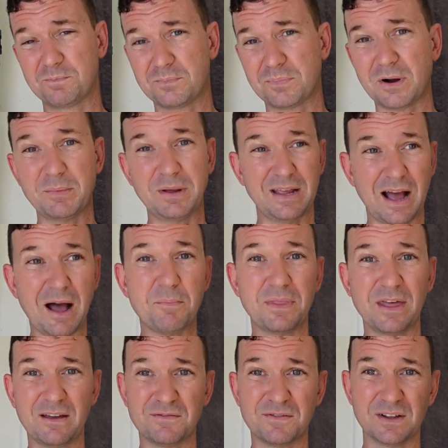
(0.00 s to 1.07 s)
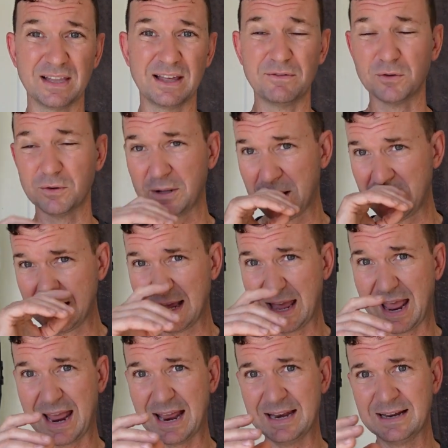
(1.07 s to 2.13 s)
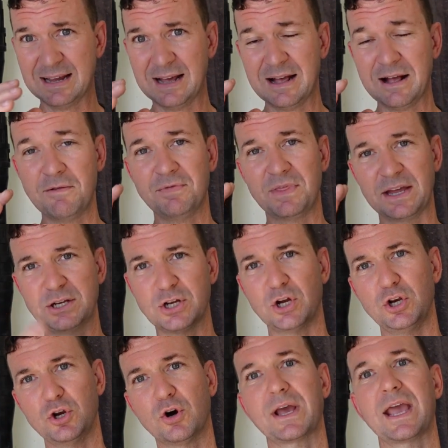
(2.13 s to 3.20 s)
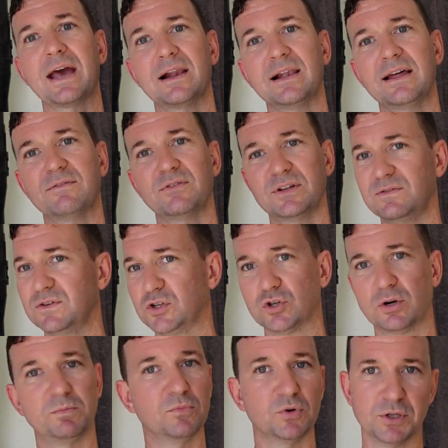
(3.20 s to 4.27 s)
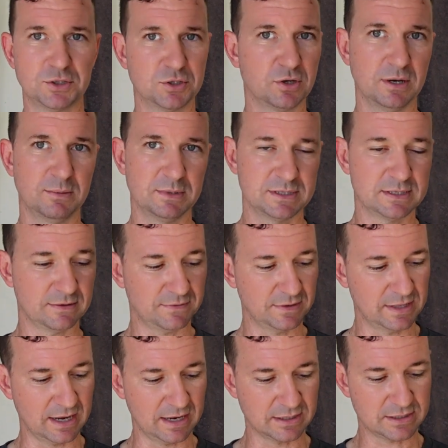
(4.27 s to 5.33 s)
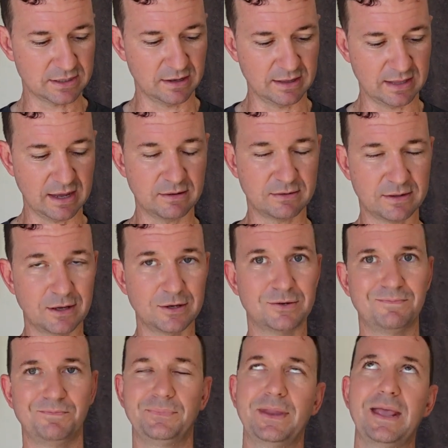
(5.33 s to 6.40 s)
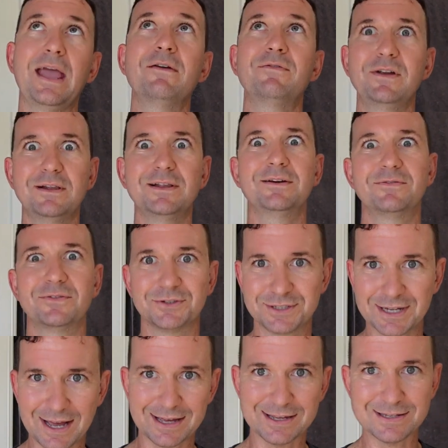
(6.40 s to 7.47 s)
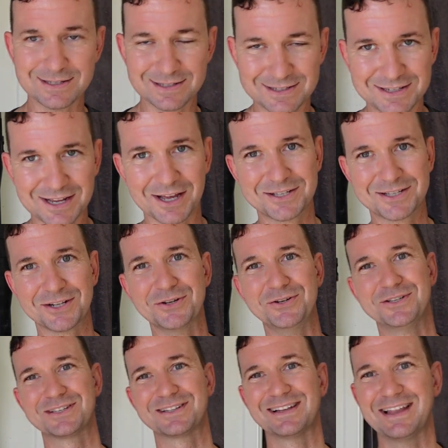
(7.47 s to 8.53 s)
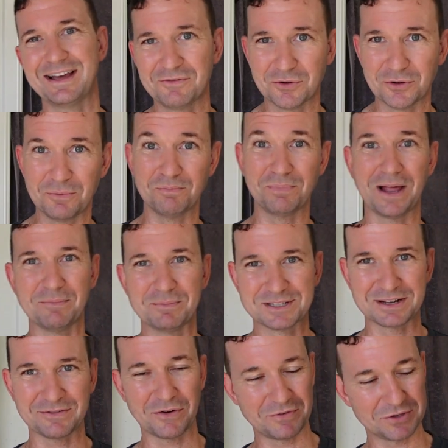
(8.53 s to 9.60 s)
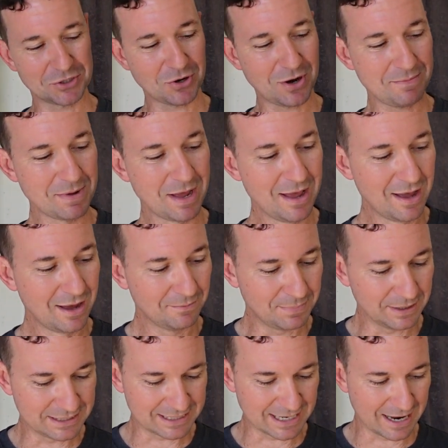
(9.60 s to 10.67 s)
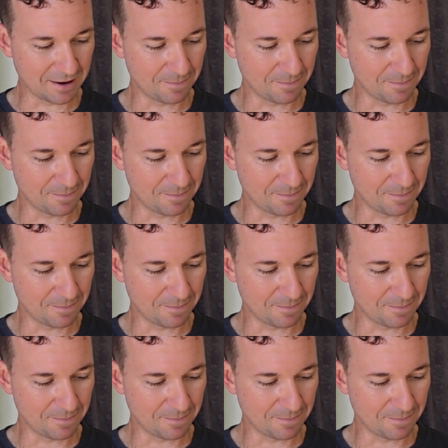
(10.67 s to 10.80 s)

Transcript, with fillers: probably up there for level, and they don't knock out a level if you drop them all the time and stuff like that. So every level does lose level and plumb and stuff over time. But